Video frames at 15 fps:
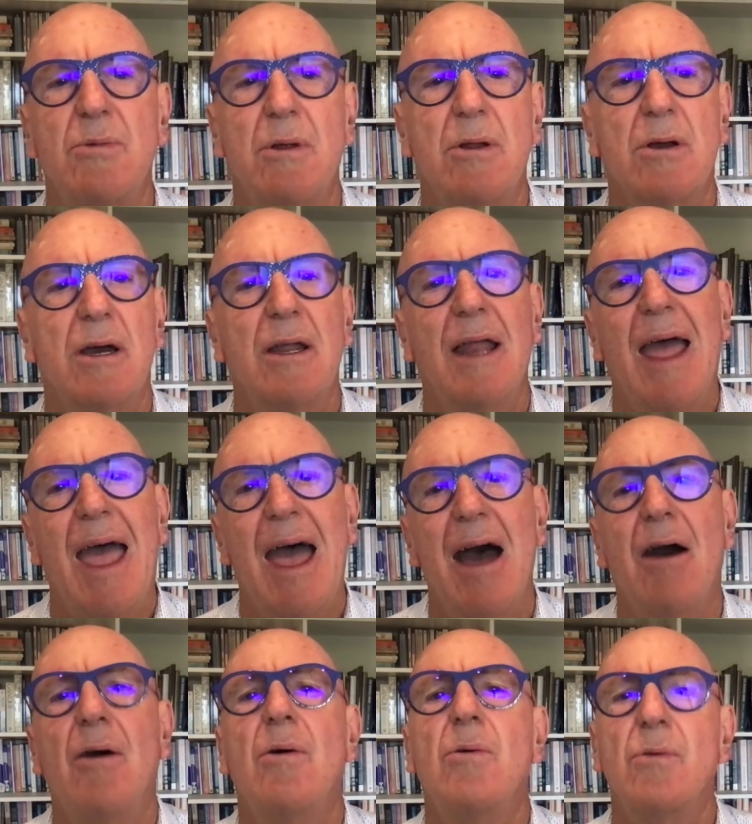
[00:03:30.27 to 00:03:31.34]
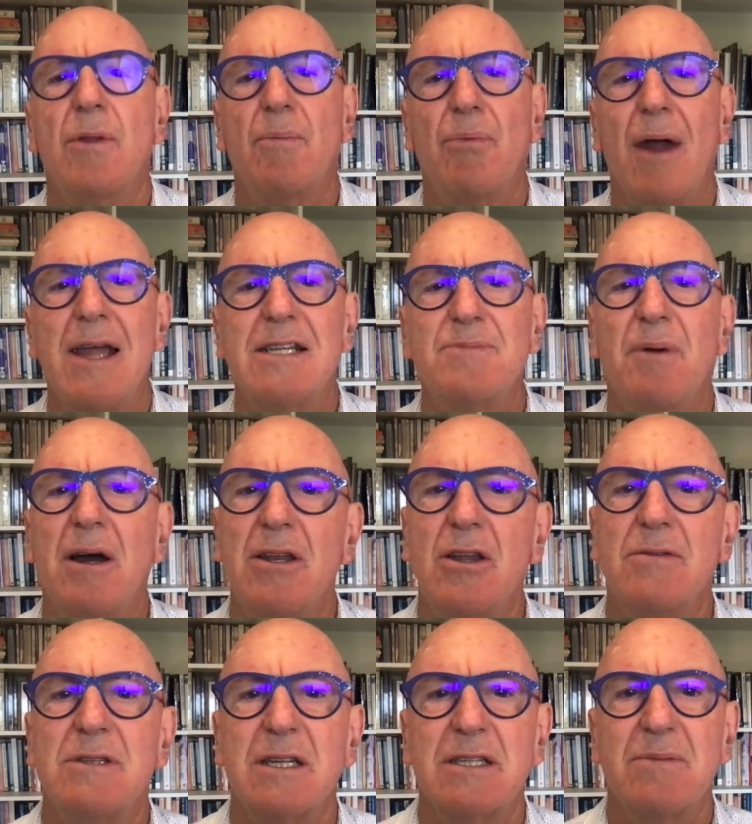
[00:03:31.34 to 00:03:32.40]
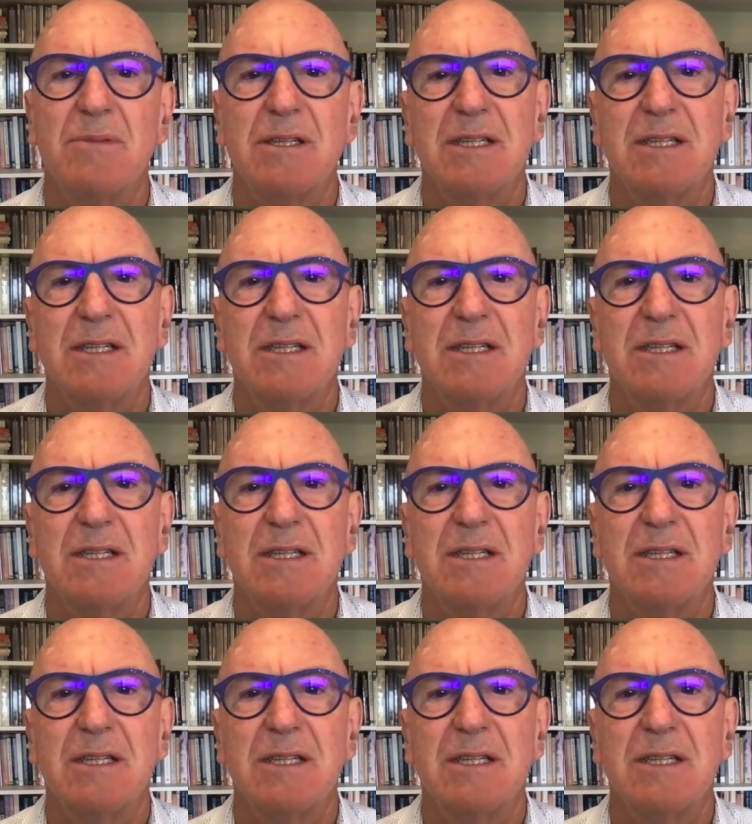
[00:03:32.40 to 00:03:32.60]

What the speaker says: We look at how the brain spine nerve system